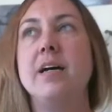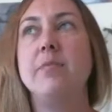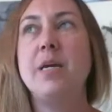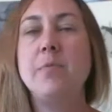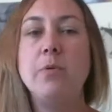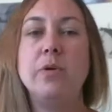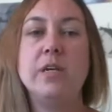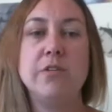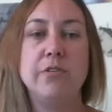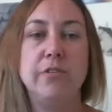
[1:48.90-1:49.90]
people
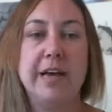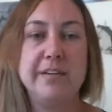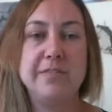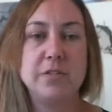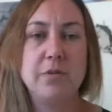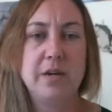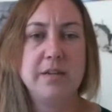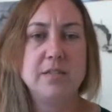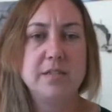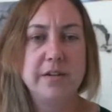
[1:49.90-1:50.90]
in your life. So not
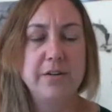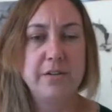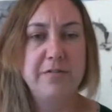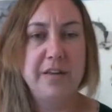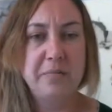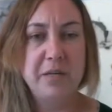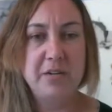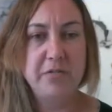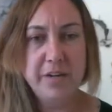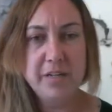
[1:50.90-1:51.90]
necessarily family
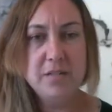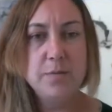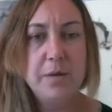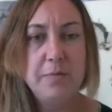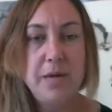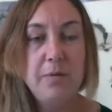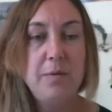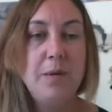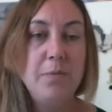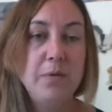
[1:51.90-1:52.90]
and friends, but maybe
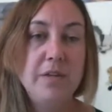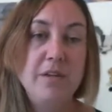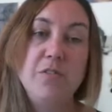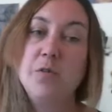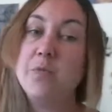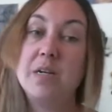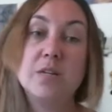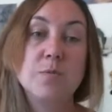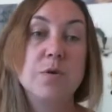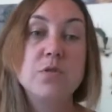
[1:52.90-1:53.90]
people who you've been
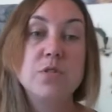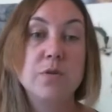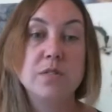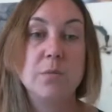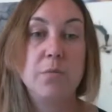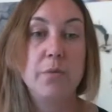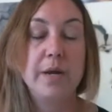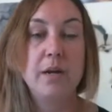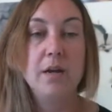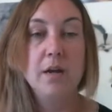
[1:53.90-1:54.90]
exposed to at some
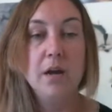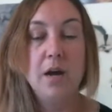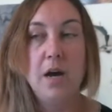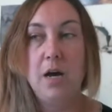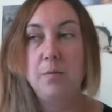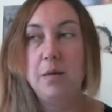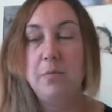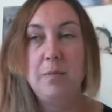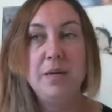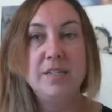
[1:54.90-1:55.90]
point.
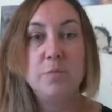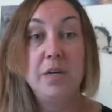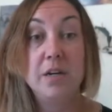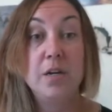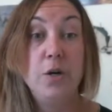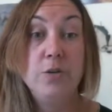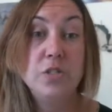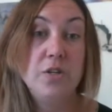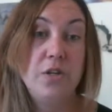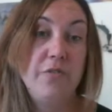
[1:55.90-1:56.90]
Maybe it's been a coach
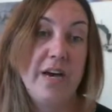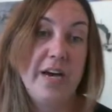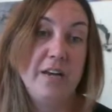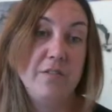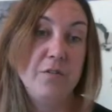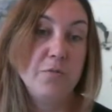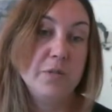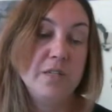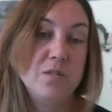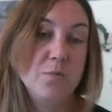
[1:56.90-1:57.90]
that you've had if you've
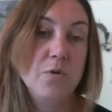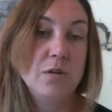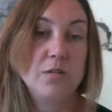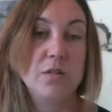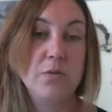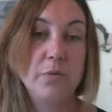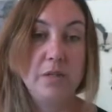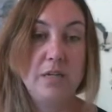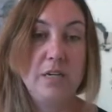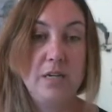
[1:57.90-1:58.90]
played sports that
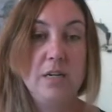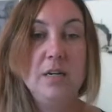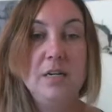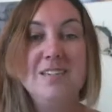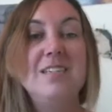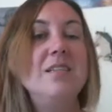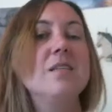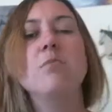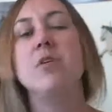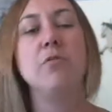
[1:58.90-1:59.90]
really did
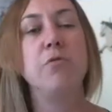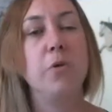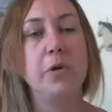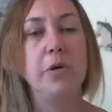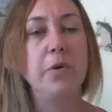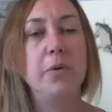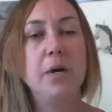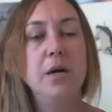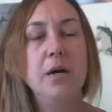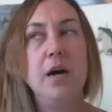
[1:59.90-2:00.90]
something for you.
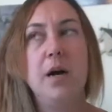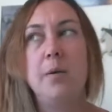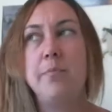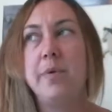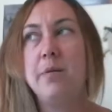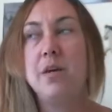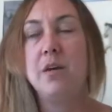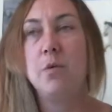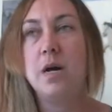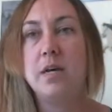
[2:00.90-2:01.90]
Maybe
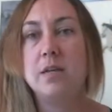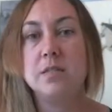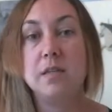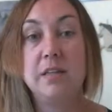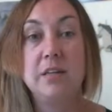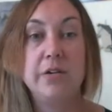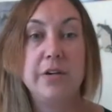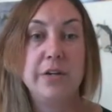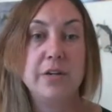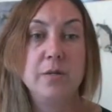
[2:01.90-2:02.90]
it was a leader in
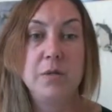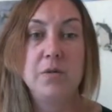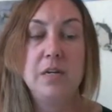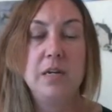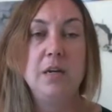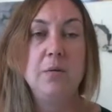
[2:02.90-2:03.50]
your community.